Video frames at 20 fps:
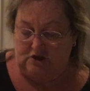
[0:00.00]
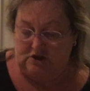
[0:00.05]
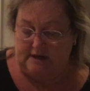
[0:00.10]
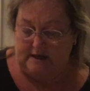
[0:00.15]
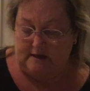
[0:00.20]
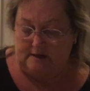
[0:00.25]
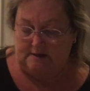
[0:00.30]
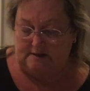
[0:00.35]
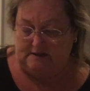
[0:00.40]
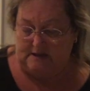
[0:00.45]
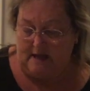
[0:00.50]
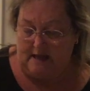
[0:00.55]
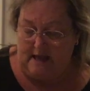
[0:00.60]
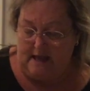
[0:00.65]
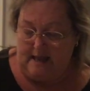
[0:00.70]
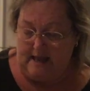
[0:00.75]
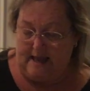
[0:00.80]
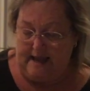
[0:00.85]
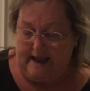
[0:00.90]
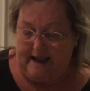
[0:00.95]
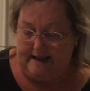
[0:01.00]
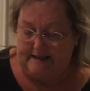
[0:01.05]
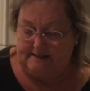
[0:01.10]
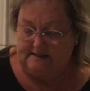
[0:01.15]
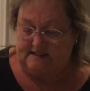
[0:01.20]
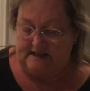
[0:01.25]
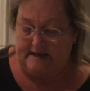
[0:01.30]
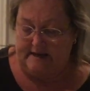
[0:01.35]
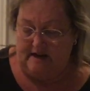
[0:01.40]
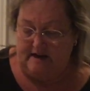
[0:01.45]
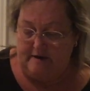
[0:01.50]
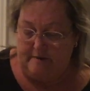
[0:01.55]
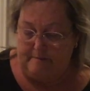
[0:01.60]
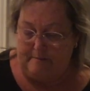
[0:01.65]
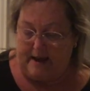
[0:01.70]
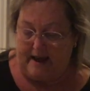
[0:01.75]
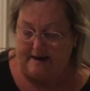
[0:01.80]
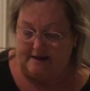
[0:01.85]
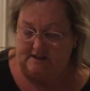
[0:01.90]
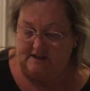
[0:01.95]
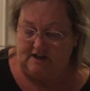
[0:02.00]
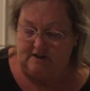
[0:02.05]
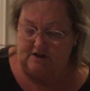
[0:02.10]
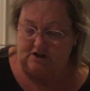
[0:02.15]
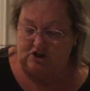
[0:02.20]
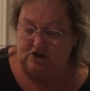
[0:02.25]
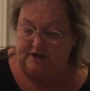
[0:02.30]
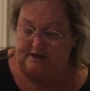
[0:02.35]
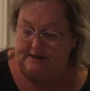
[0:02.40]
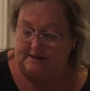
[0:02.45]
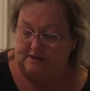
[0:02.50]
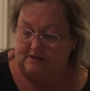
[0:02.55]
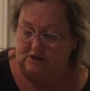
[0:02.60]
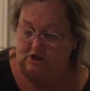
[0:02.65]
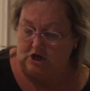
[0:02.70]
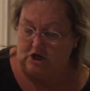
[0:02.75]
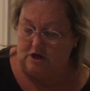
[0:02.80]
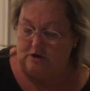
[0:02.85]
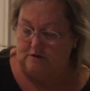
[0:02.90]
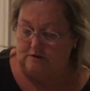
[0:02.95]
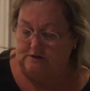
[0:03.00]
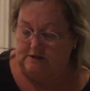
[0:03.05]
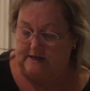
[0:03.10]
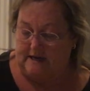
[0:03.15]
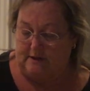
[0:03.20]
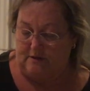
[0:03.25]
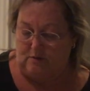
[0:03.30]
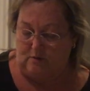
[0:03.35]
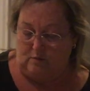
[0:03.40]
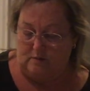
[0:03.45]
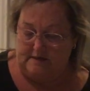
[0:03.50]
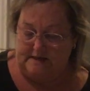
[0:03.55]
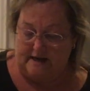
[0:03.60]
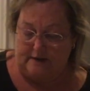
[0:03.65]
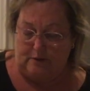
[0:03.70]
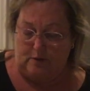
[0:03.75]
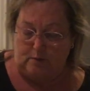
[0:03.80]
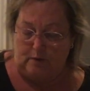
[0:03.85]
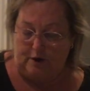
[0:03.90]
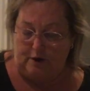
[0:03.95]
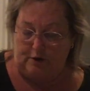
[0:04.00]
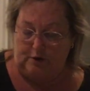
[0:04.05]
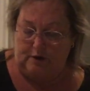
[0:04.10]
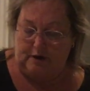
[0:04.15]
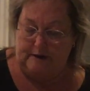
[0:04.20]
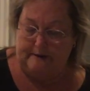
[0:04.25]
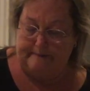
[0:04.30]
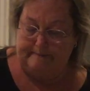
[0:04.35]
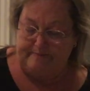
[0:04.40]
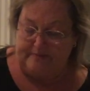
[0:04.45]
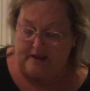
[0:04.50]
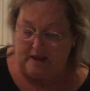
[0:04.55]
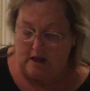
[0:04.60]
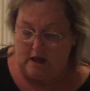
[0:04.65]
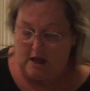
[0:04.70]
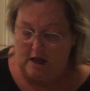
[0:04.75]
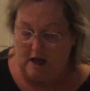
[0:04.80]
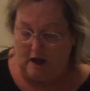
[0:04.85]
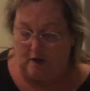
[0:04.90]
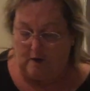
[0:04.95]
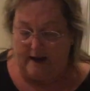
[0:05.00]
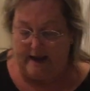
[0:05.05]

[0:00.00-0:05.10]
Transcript: shells and sending them back to the chickens to use down the road.